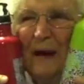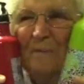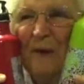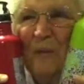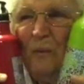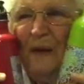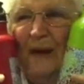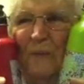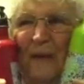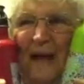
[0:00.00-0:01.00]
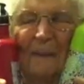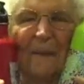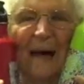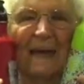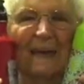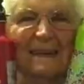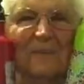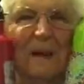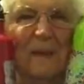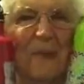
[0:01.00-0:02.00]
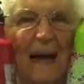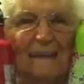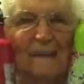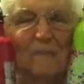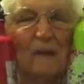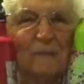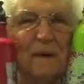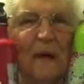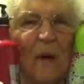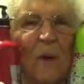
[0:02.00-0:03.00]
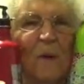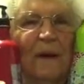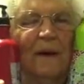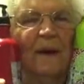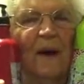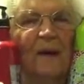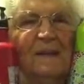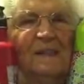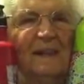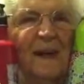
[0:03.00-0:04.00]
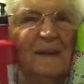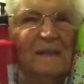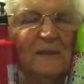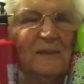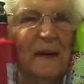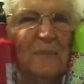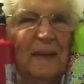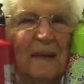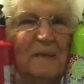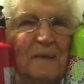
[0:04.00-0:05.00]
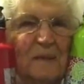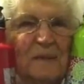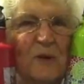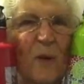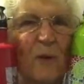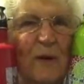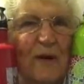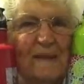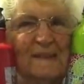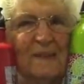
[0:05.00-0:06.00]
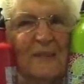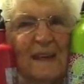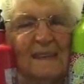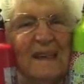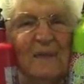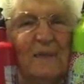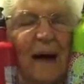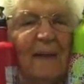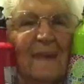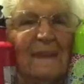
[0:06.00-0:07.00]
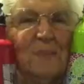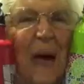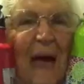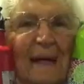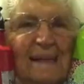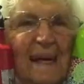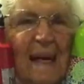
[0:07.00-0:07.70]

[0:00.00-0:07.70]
Well, we are making as many bags as possible. We get loads and loads of fabric given to us, all kinds of things, and we make these bags.